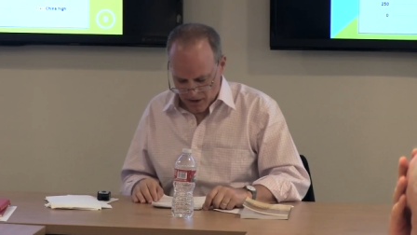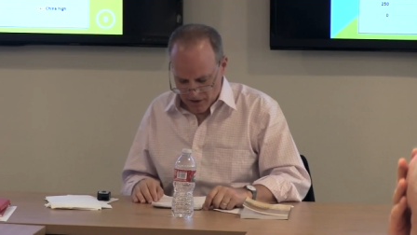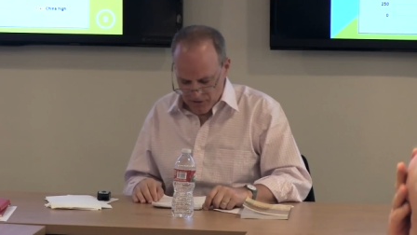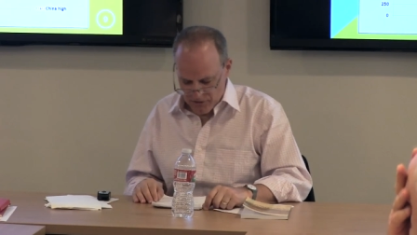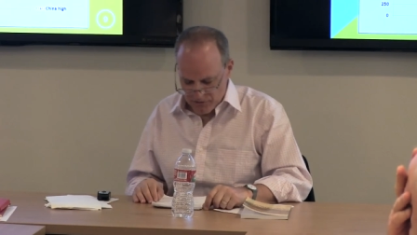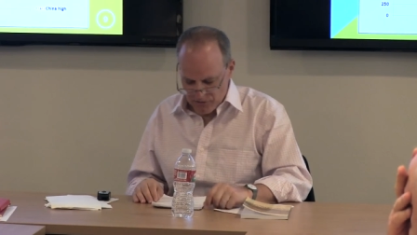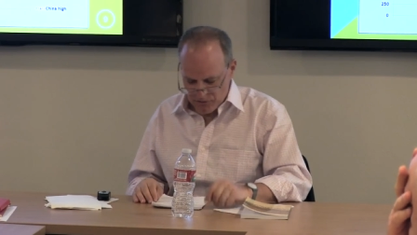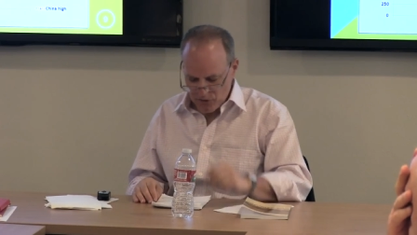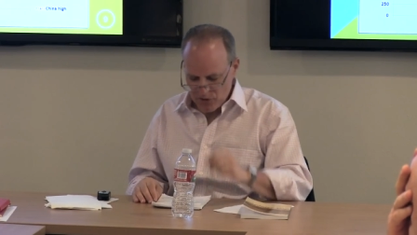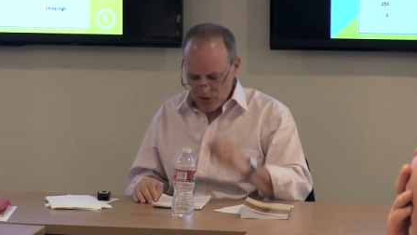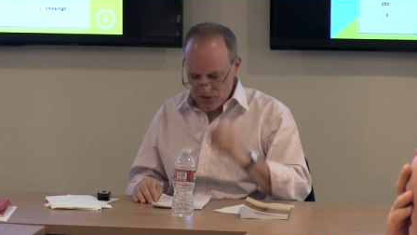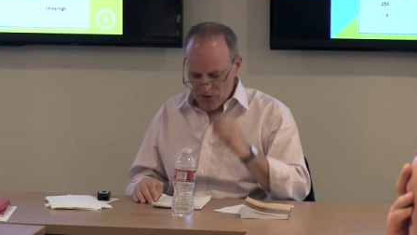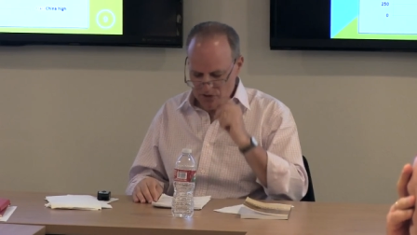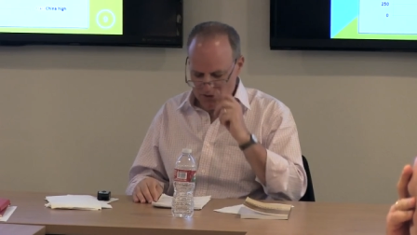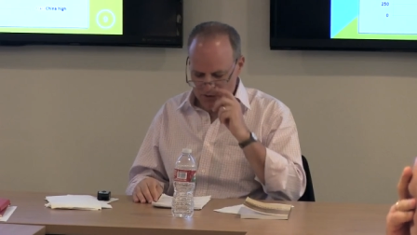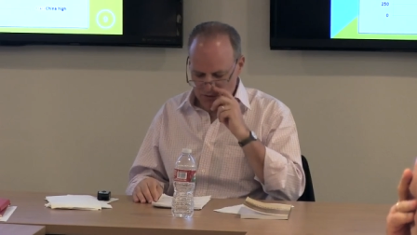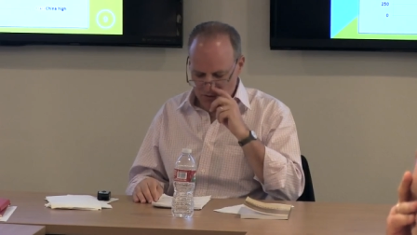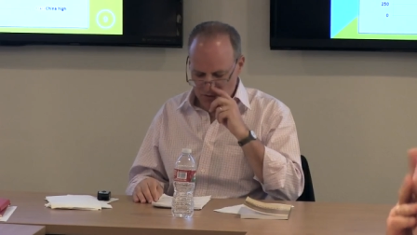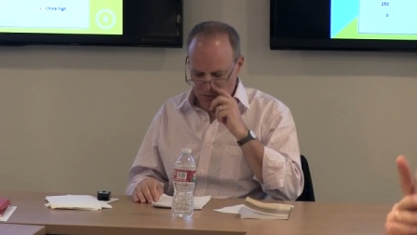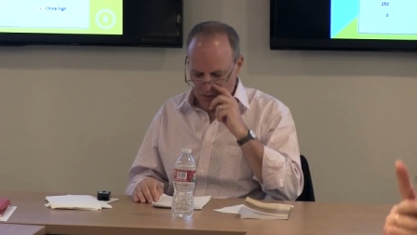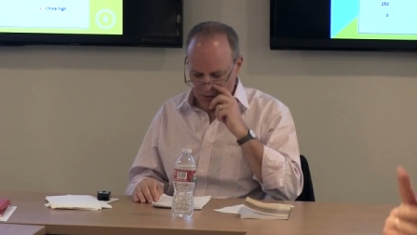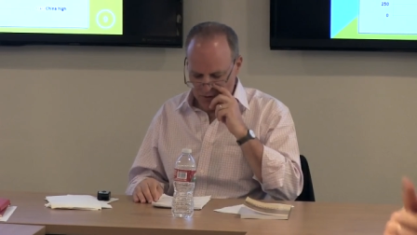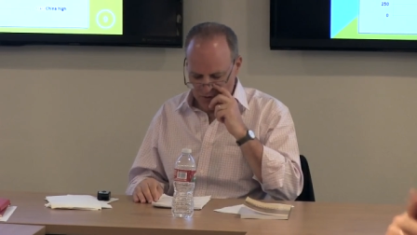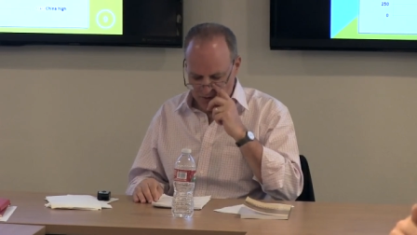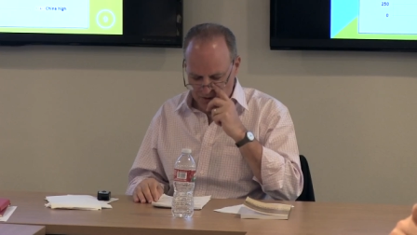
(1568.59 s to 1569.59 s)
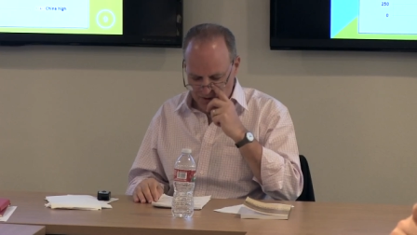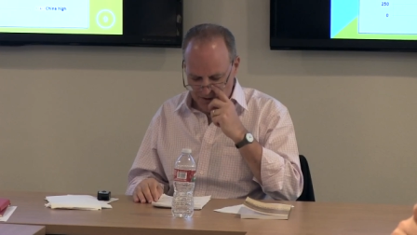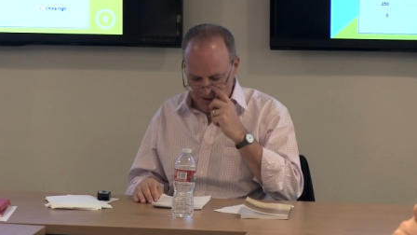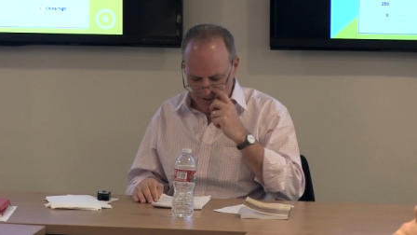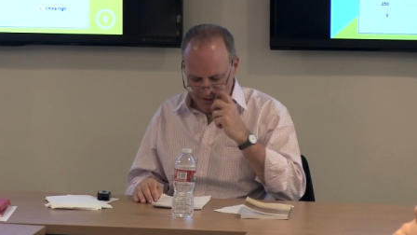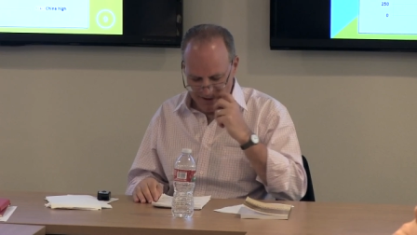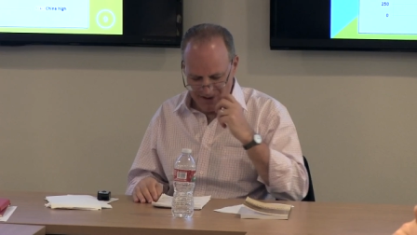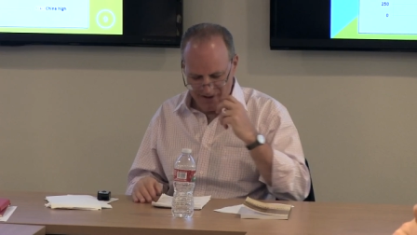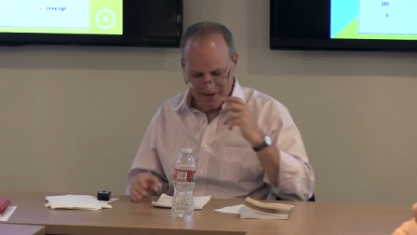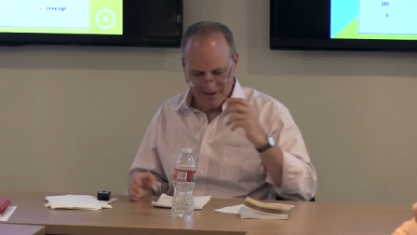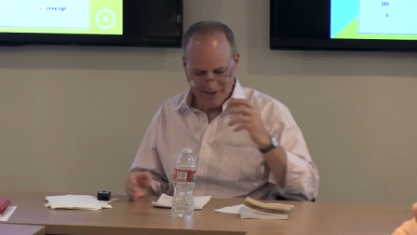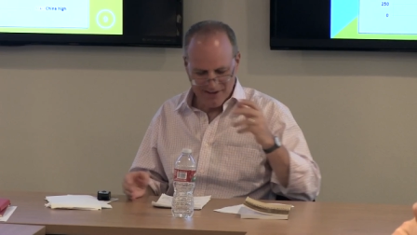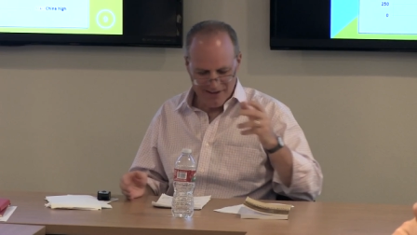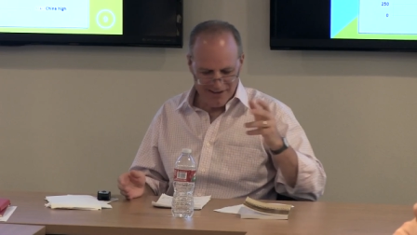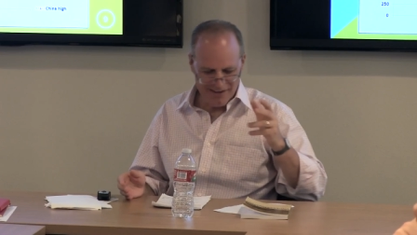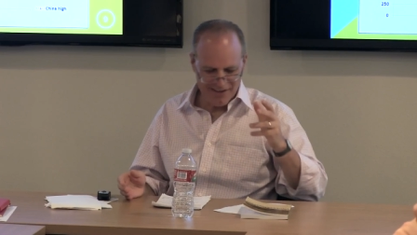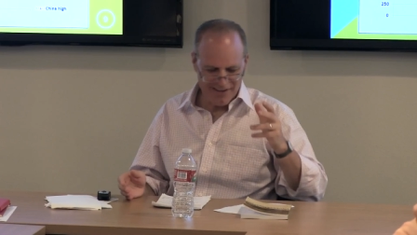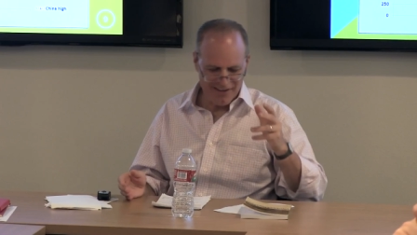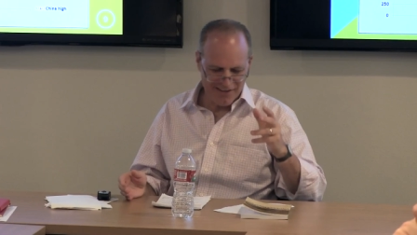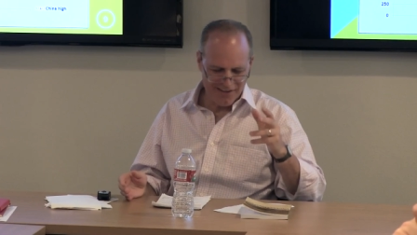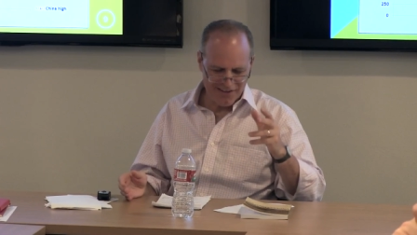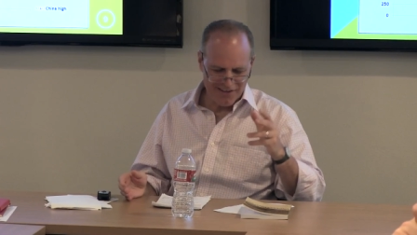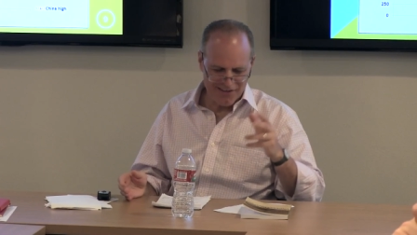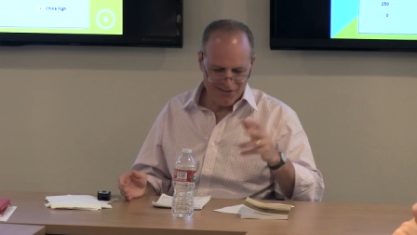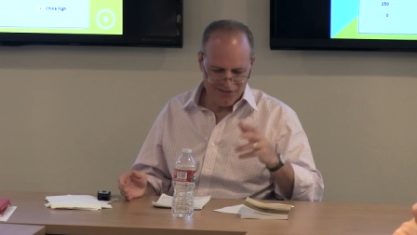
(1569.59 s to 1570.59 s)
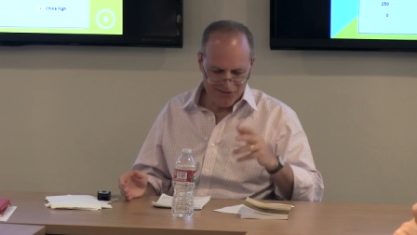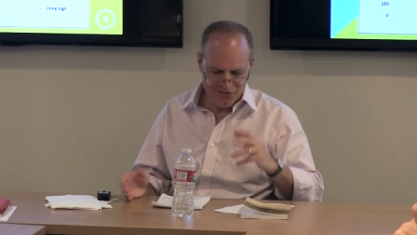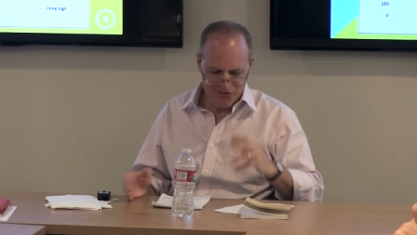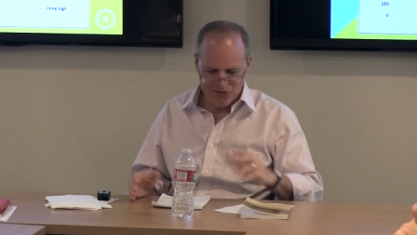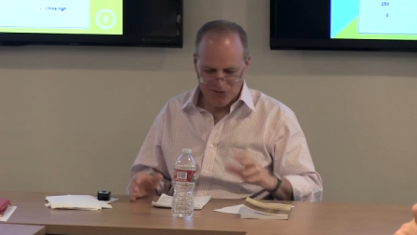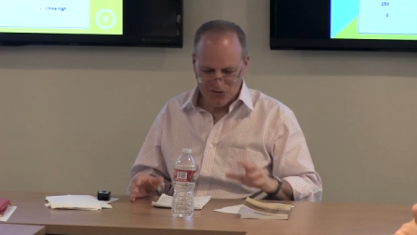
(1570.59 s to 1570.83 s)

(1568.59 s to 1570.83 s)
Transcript: The first school is